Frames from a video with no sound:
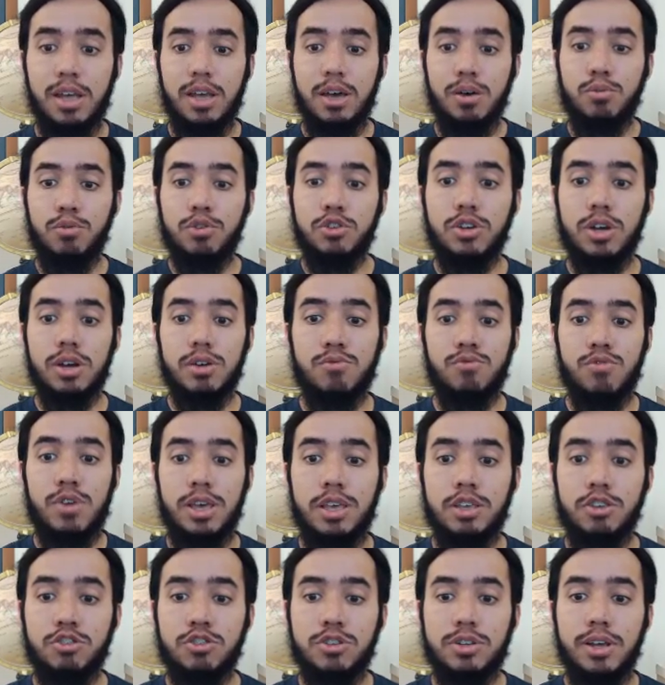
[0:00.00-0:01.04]
which are
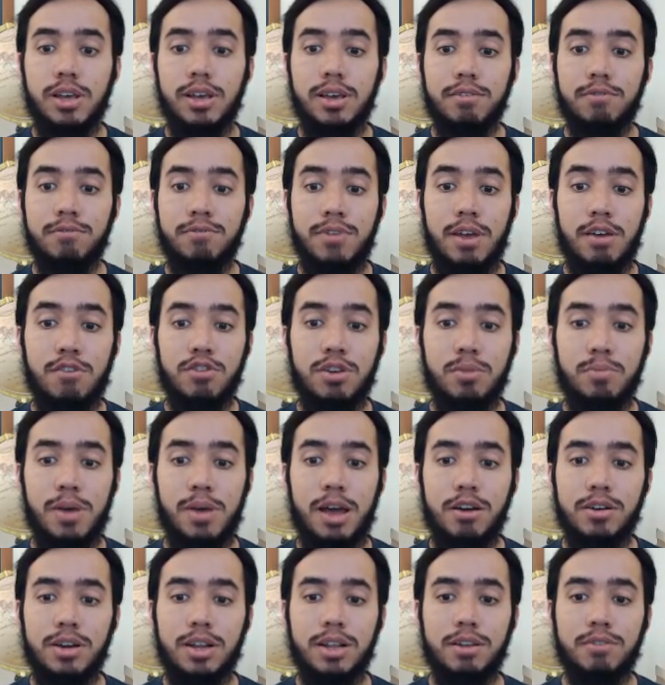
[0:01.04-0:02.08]
arranged very
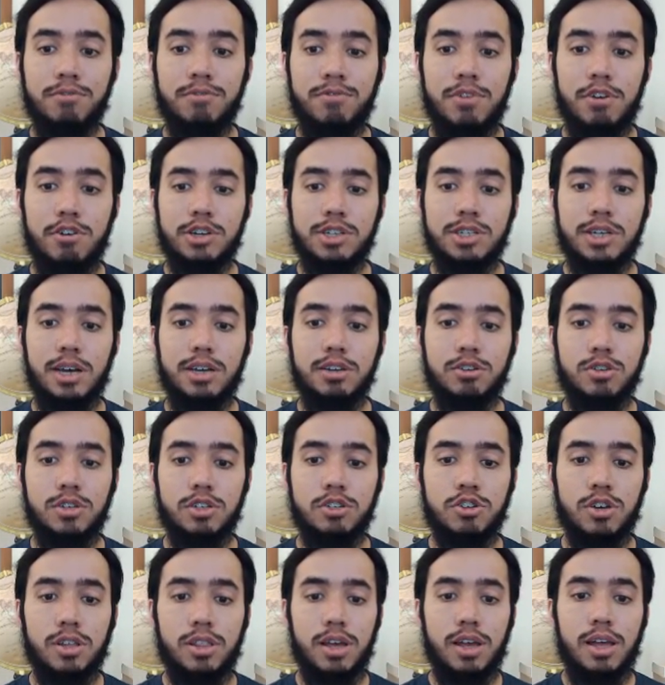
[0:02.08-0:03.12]
parallel and very tight to each
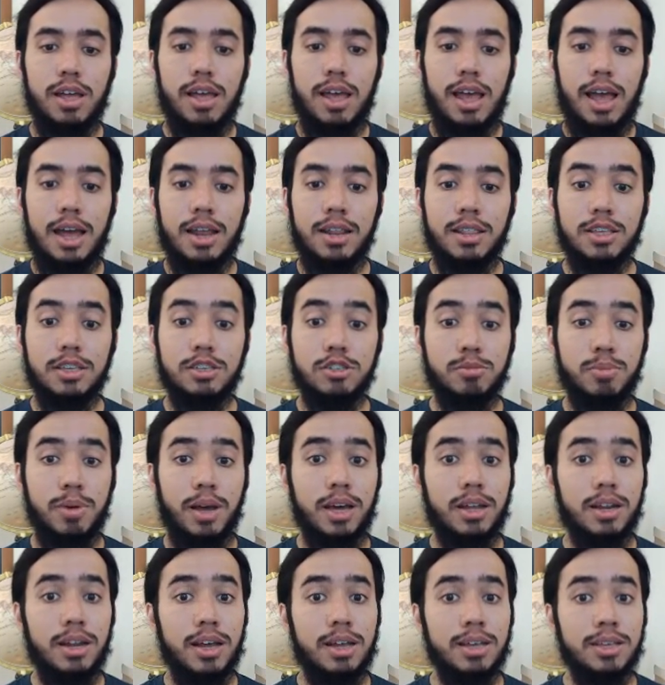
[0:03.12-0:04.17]
other, and this,
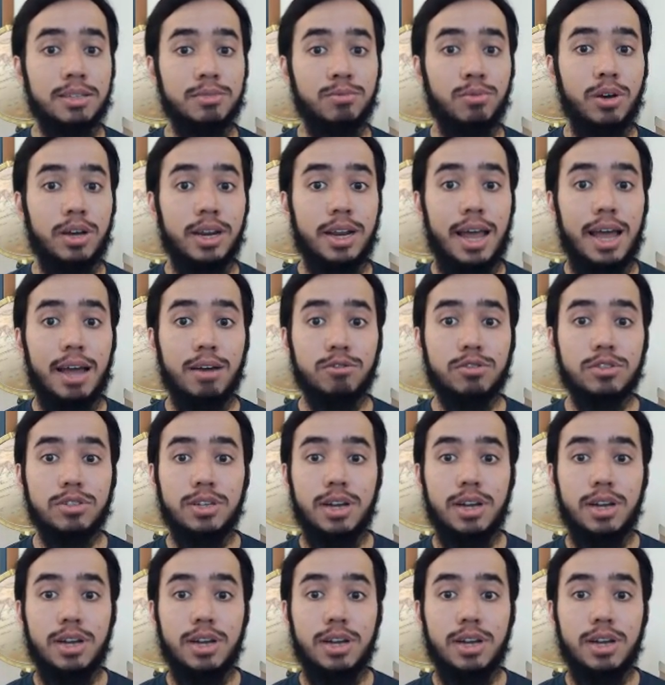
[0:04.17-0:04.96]
subhanAllah, is what allows